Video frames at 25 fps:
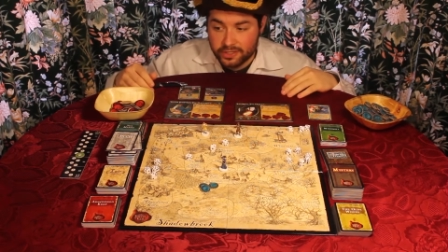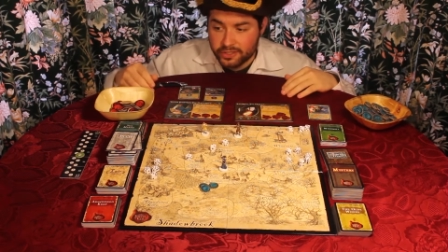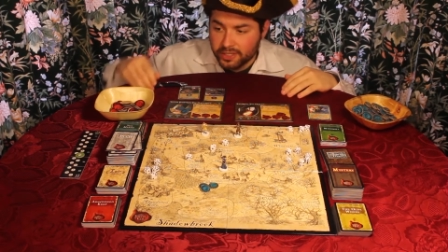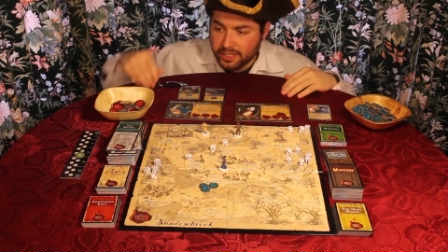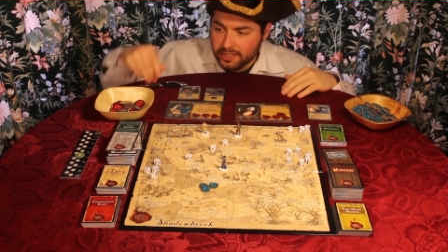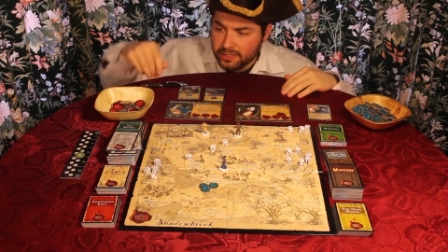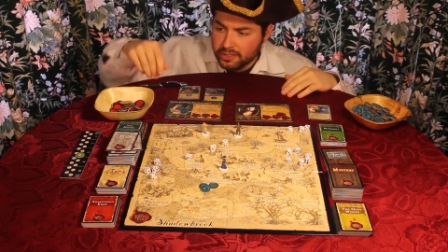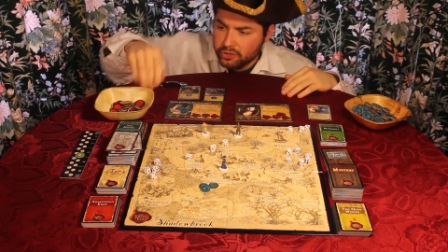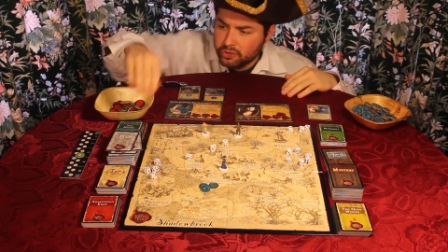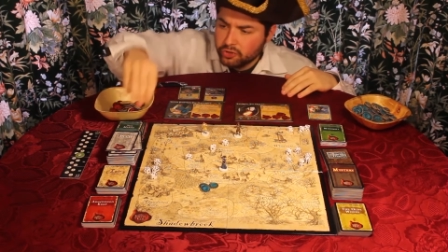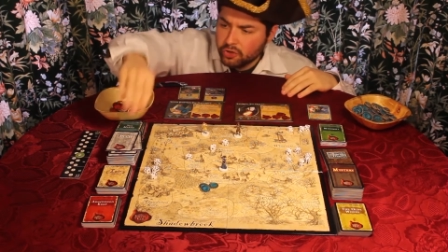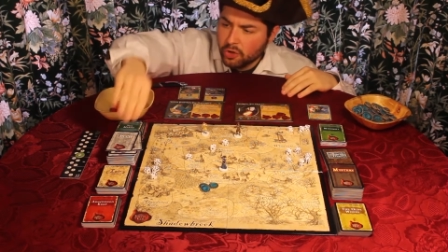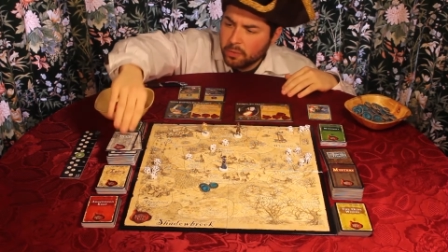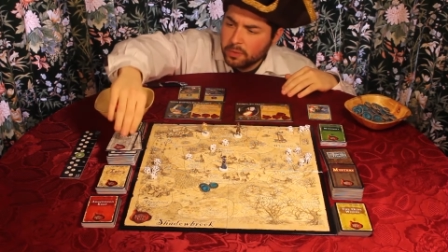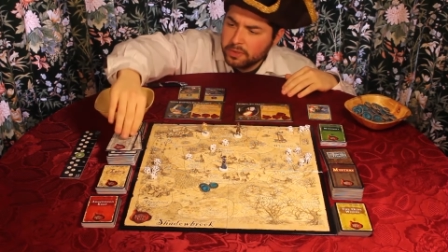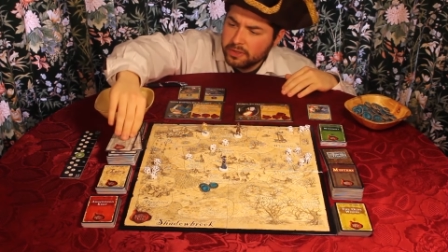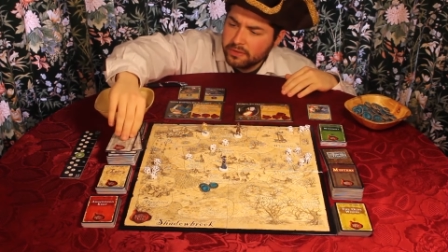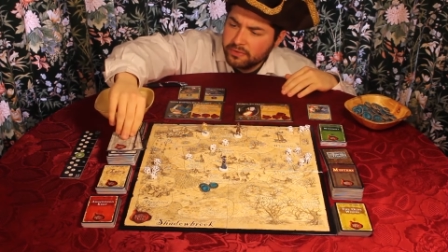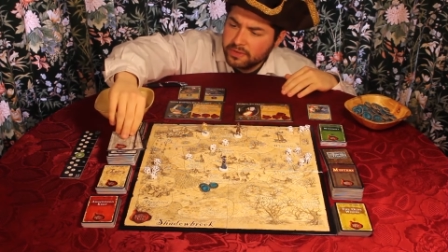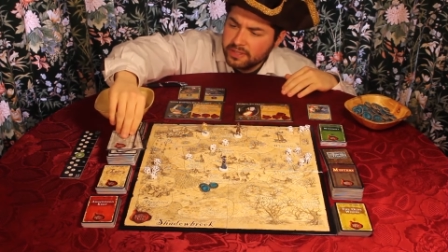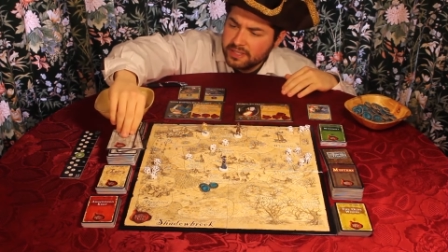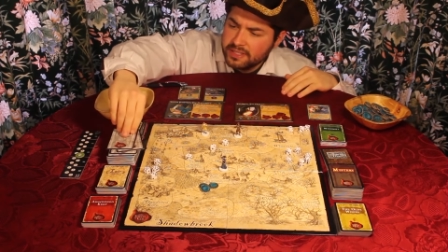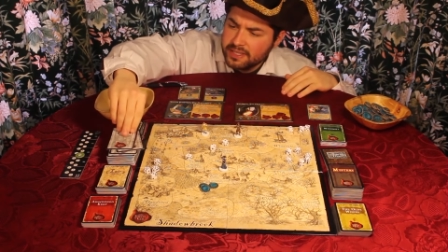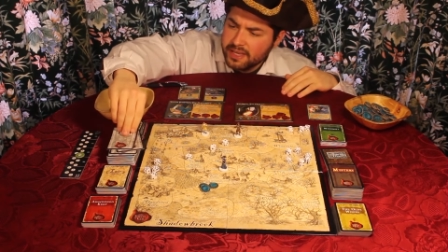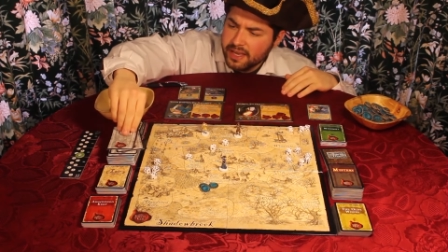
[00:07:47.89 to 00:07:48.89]
You get to draw one of
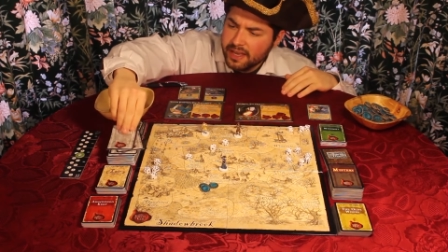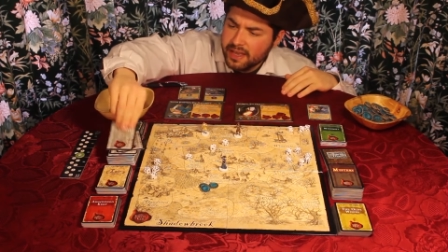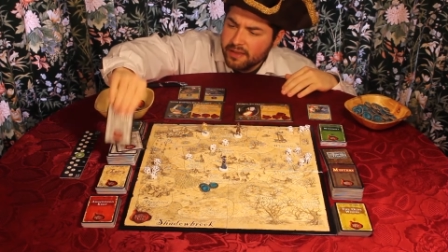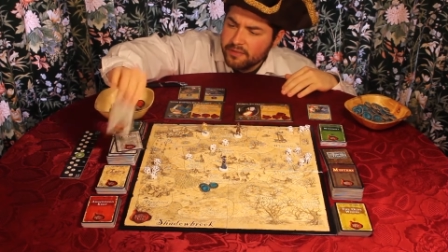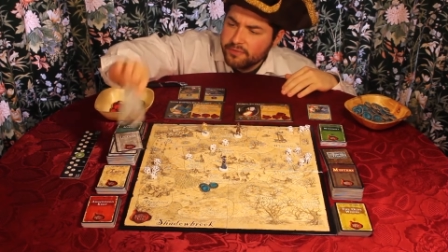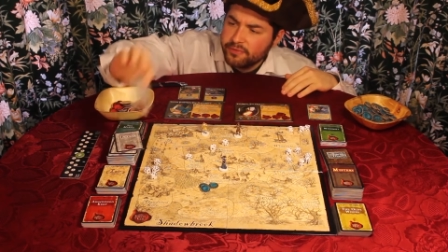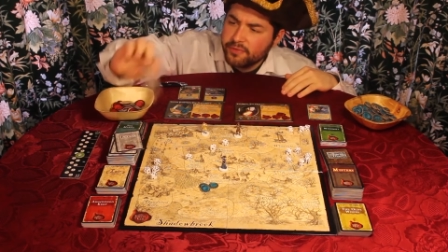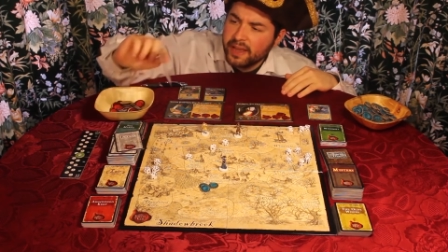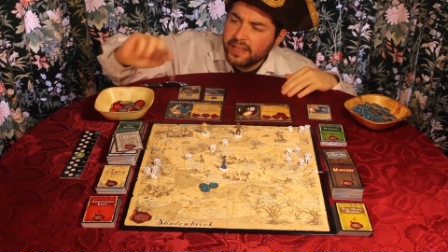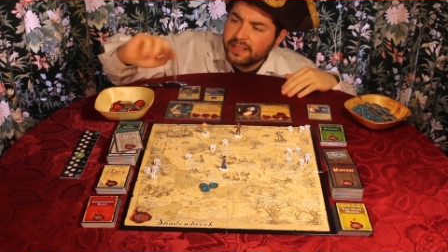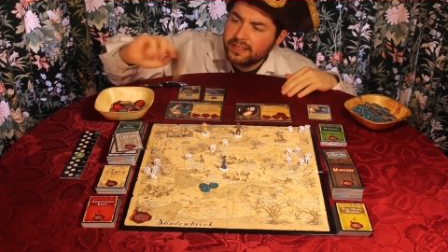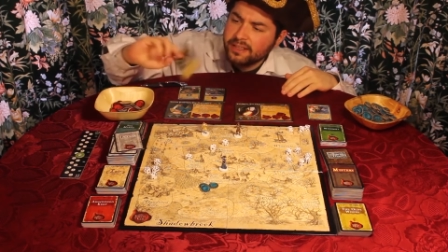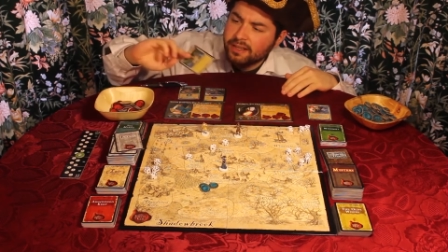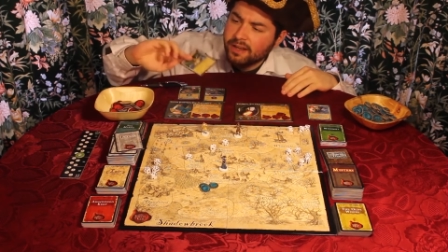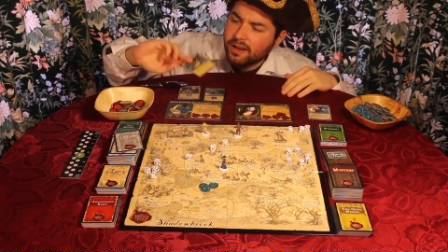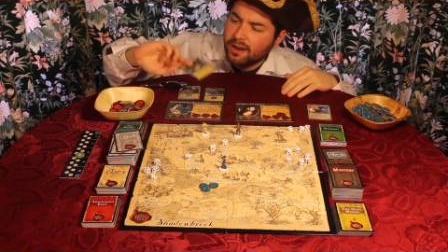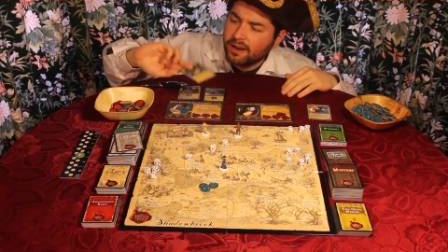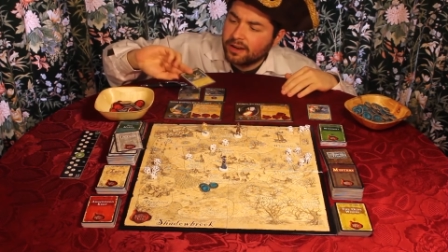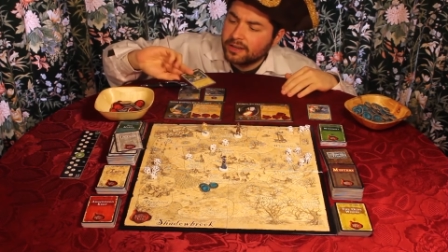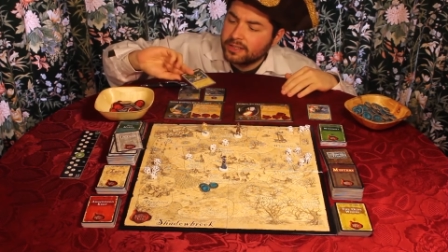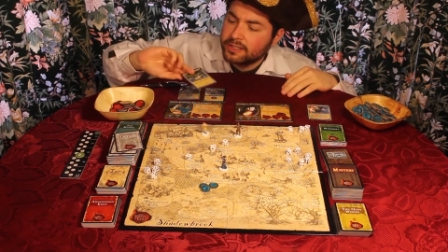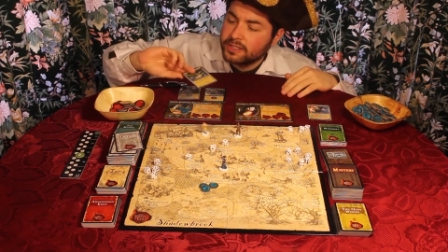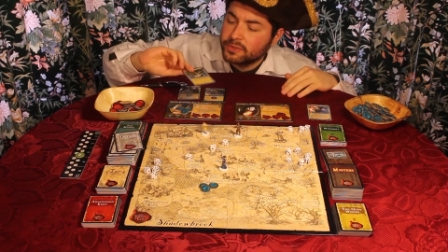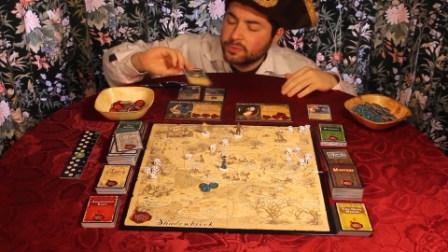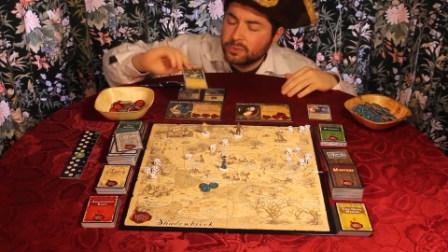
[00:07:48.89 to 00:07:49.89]
these event
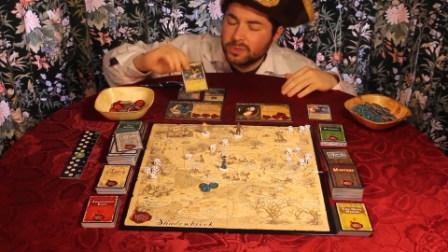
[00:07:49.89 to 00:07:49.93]
cards,